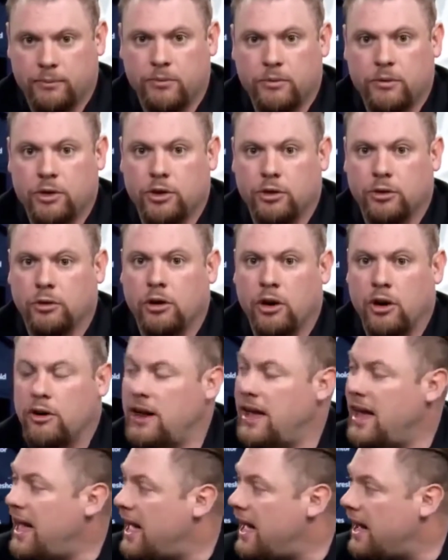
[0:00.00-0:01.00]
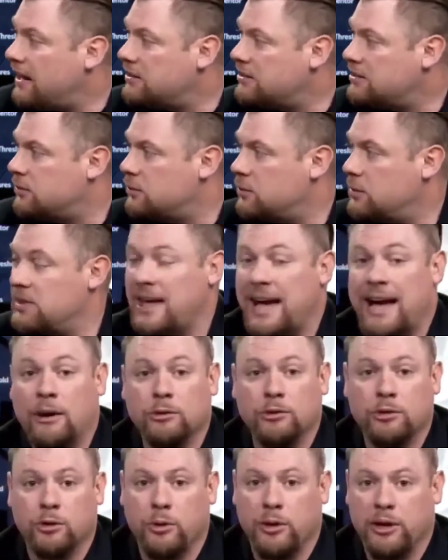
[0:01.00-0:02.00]
you'll learn X without
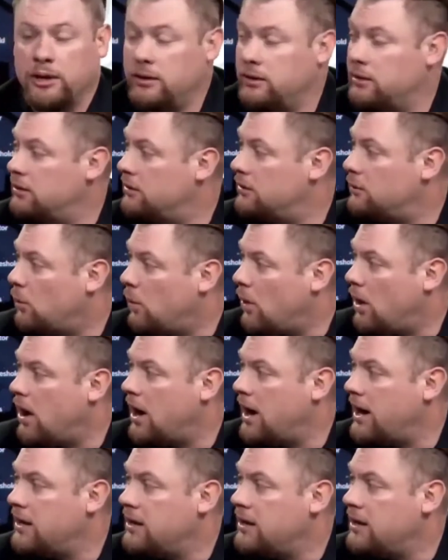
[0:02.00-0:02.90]
doing Y.